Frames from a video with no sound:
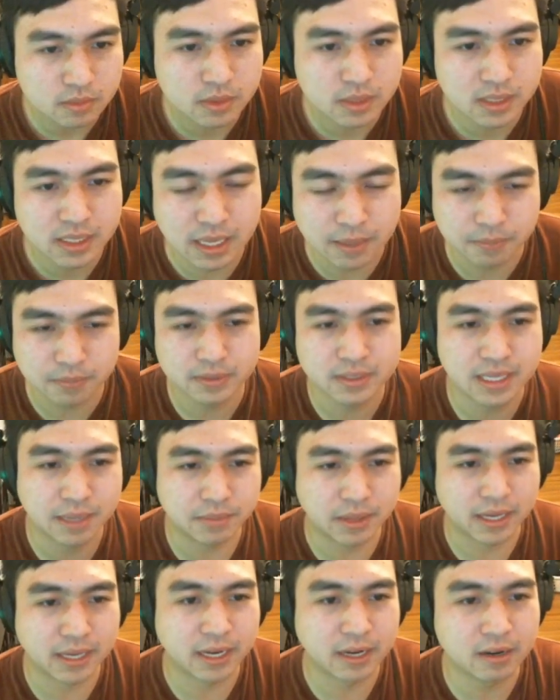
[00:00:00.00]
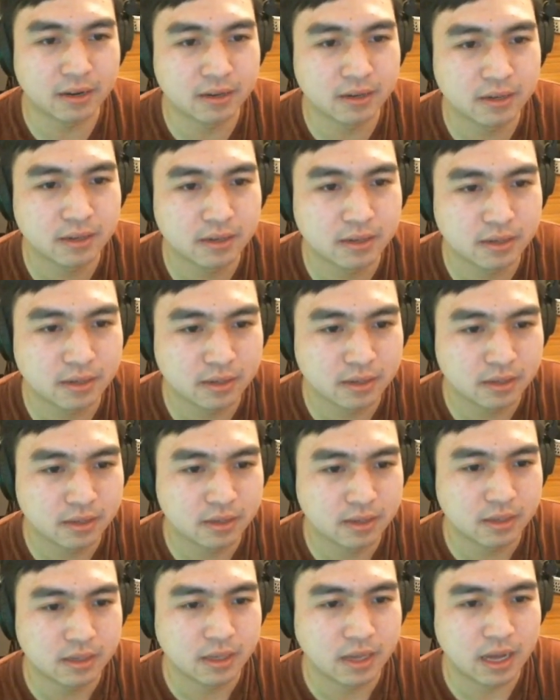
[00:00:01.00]
Yep, same thing here.
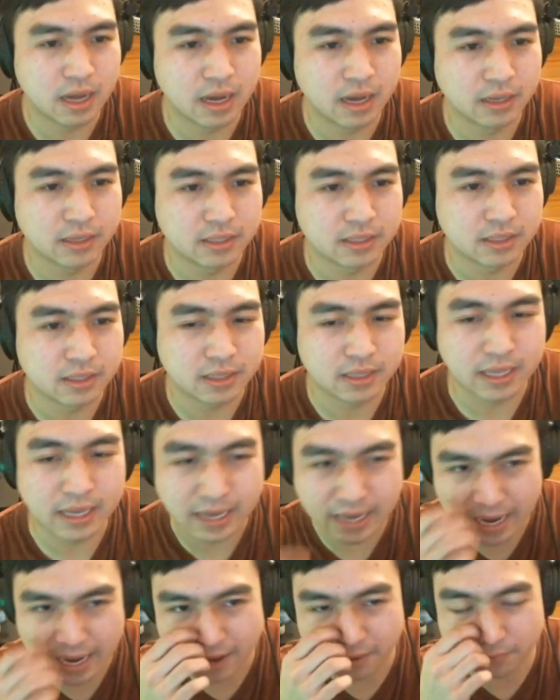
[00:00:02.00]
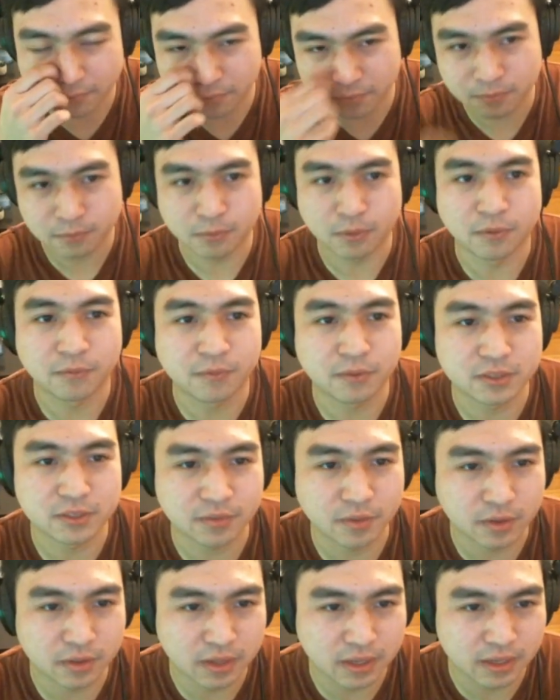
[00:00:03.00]
They have, well, first of
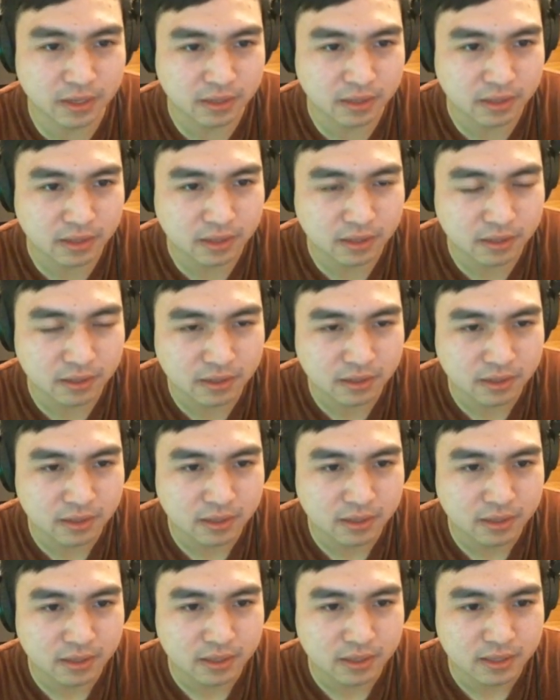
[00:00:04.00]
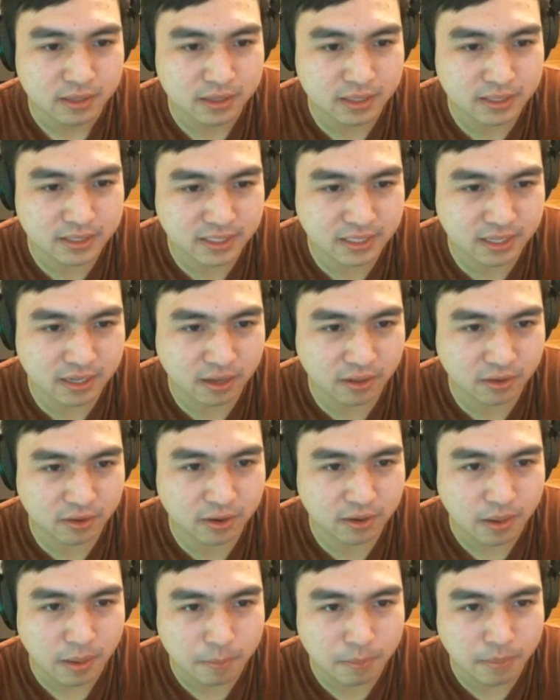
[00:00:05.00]
all, this is
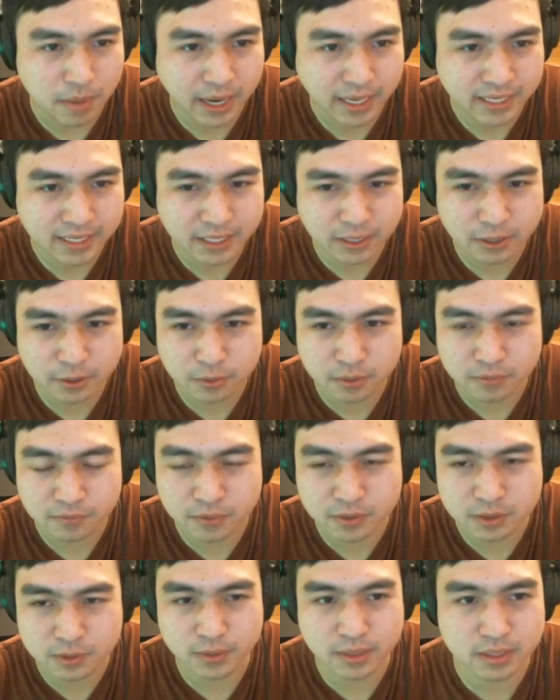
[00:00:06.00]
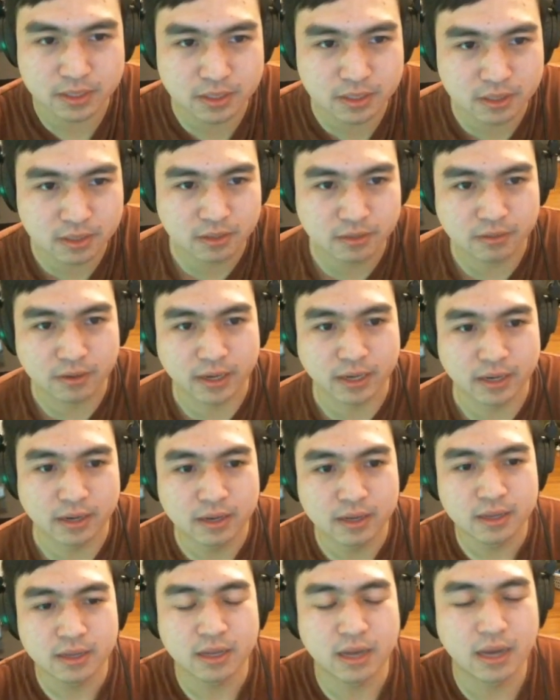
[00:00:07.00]
another mine cued foot switch, right?
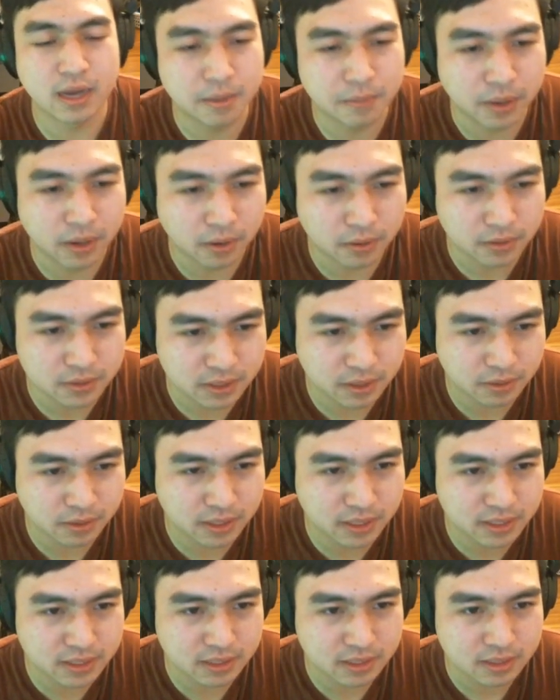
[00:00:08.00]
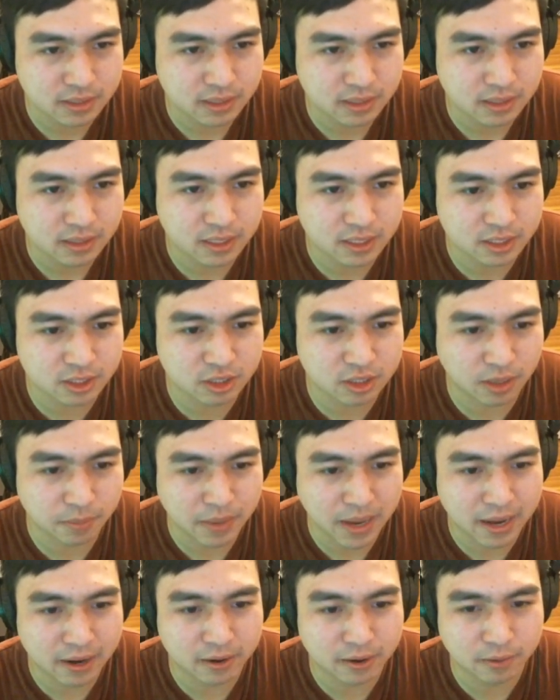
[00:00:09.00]
But also this jump
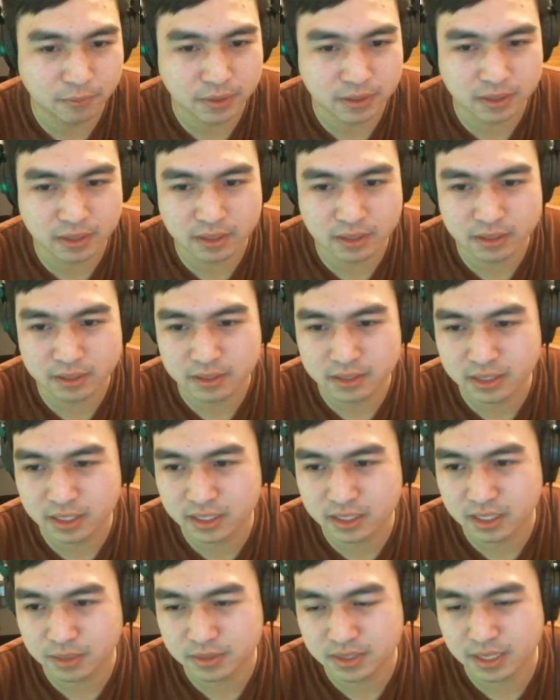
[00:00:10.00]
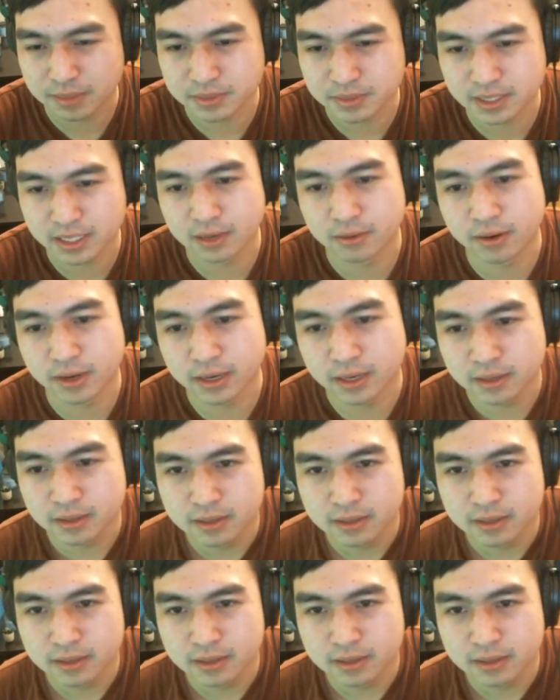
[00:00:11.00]
pattern with the double steps again, right?